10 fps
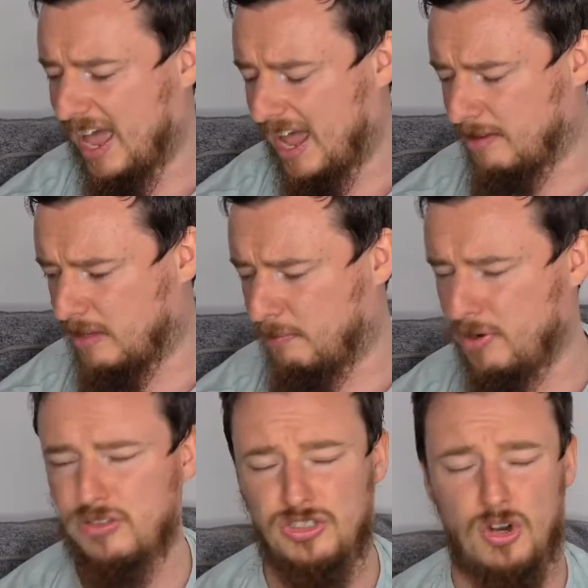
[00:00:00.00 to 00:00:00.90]
The
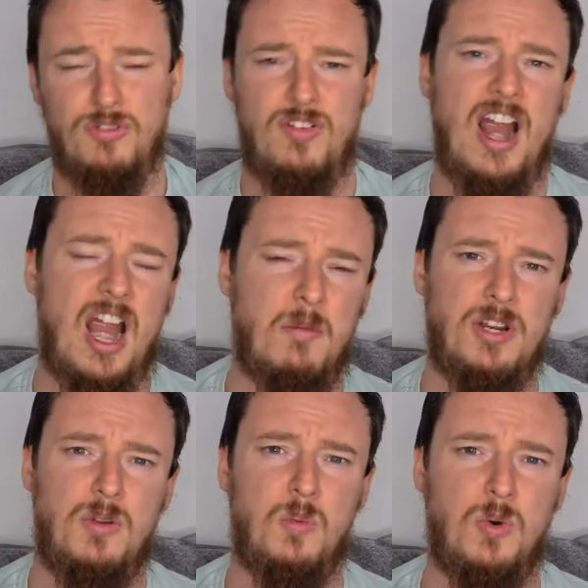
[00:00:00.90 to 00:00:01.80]
blue zone for
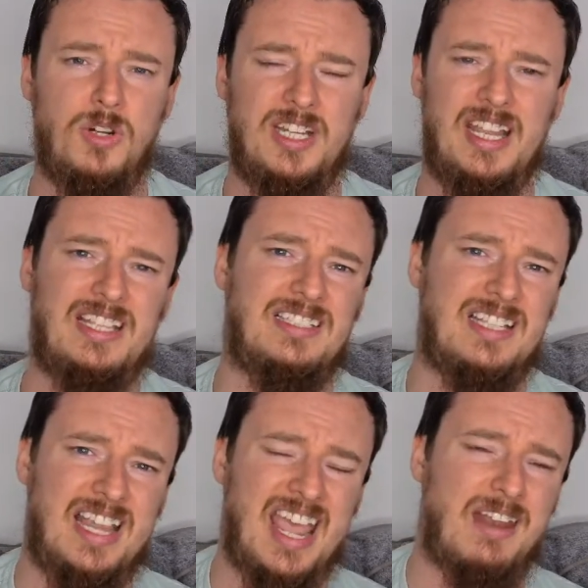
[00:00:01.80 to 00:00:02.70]
Harmony One
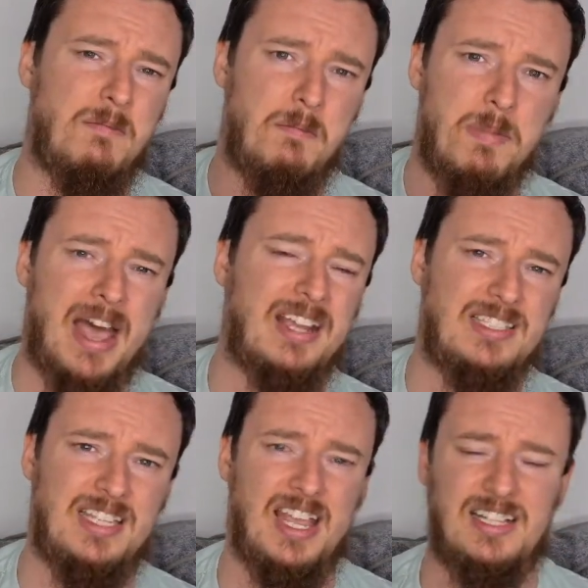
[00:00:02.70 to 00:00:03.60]
is getting
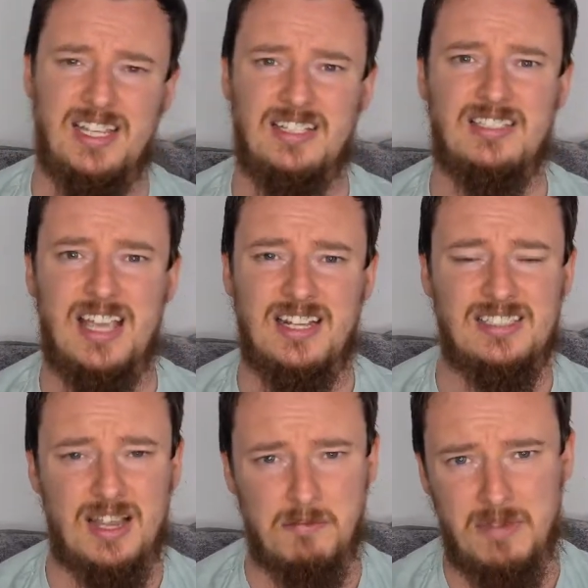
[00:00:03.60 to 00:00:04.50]
back to 18
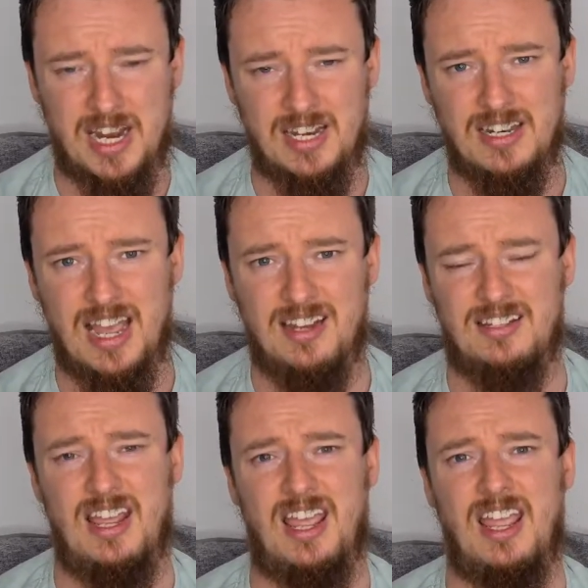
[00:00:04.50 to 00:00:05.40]
cents and making
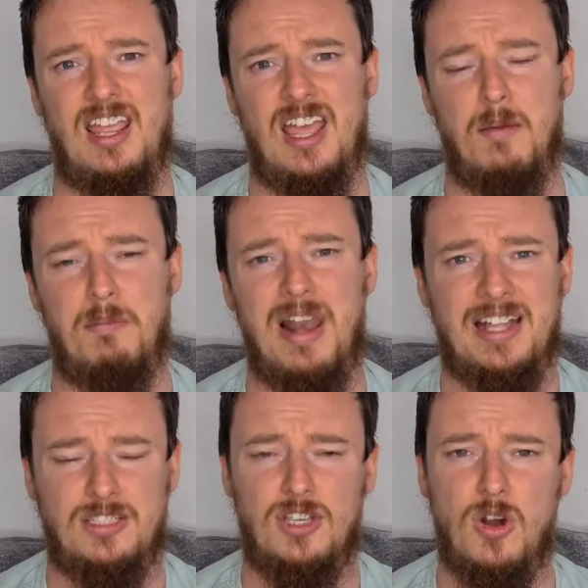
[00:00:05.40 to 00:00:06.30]
that a
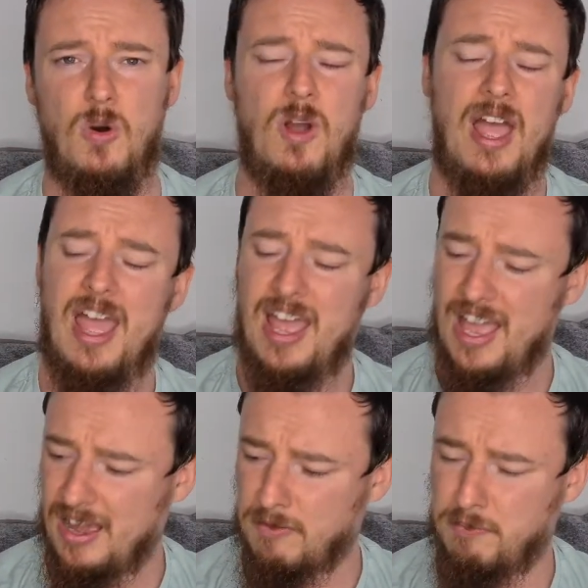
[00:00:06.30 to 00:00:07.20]
plateau.
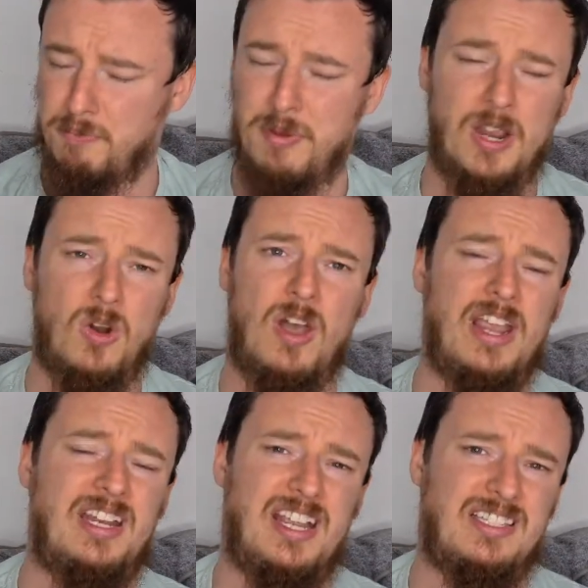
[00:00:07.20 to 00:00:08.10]

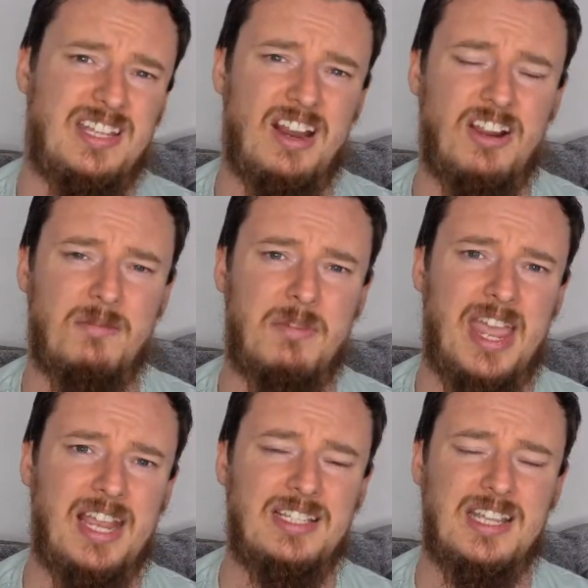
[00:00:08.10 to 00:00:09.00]
Bitcoin, Ethereum,
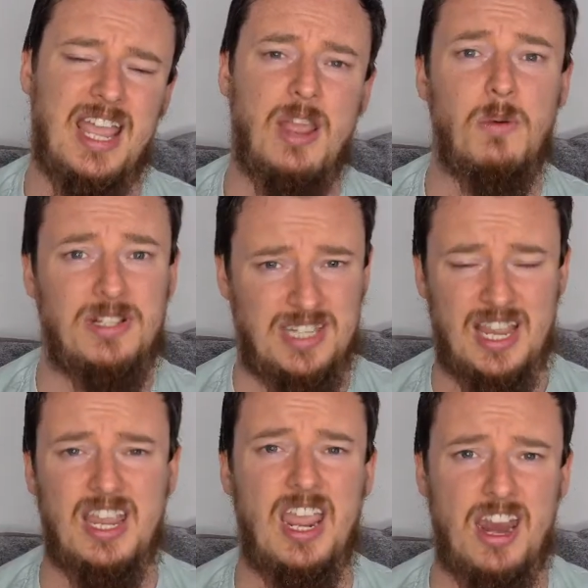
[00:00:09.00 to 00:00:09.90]
AD8 will
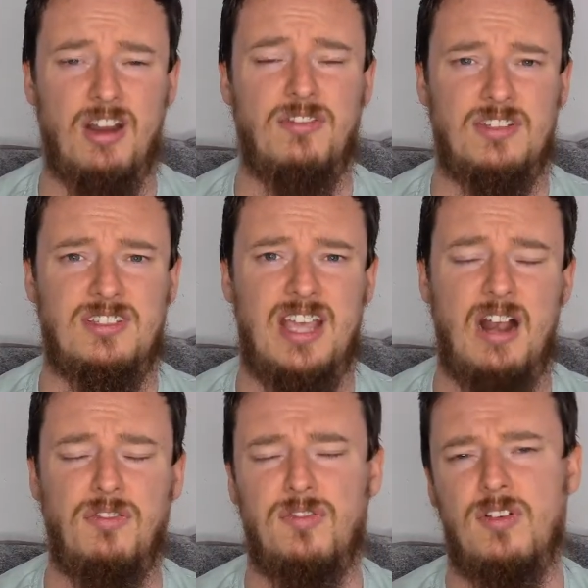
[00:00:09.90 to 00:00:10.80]
take care of
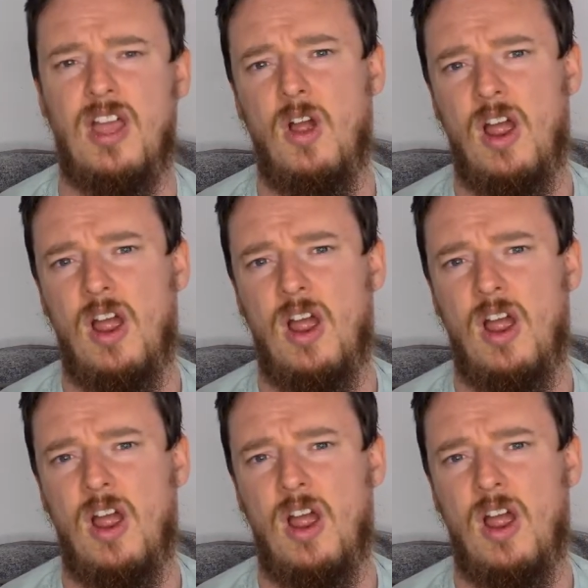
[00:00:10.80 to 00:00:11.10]
itself.